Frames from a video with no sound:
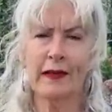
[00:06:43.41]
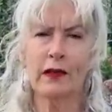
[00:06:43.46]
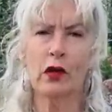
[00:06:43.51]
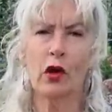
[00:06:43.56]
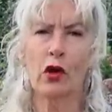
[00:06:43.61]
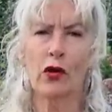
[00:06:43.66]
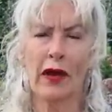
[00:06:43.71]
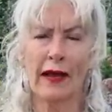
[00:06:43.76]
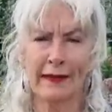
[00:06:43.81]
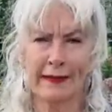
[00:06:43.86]
or
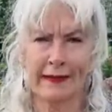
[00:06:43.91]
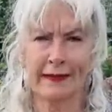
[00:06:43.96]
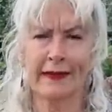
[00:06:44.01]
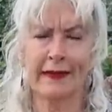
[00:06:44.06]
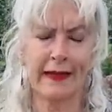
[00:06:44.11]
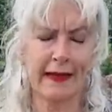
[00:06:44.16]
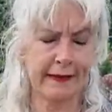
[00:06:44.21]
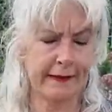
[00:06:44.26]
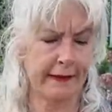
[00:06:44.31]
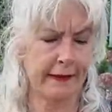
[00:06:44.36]

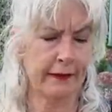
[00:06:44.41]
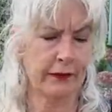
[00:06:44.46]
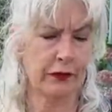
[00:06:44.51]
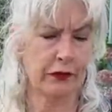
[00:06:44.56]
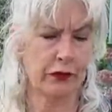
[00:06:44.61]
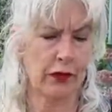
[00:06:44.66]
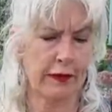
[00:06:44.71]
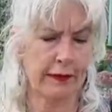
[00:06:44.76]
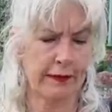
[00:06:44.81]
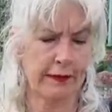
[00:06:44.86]
escalating
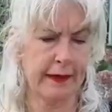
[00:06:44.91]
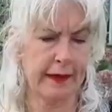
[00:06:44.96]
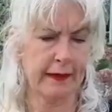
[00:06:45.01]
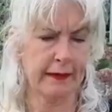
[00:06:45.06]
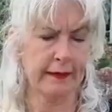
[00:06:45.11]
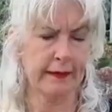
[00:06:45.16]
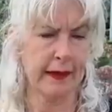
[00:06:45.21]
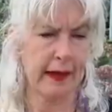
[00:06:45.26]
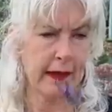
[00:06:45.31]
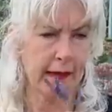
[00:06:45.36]
stress and
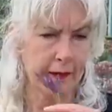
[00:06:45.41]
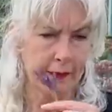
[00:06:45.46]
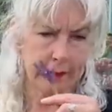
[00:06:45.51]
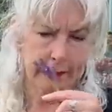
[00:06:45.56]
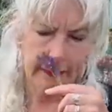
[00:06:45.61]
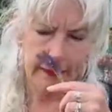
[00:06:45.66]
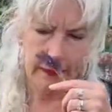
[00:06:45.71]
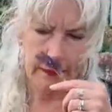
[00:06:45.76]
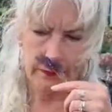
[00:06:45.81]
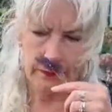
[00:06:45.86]
anxiety.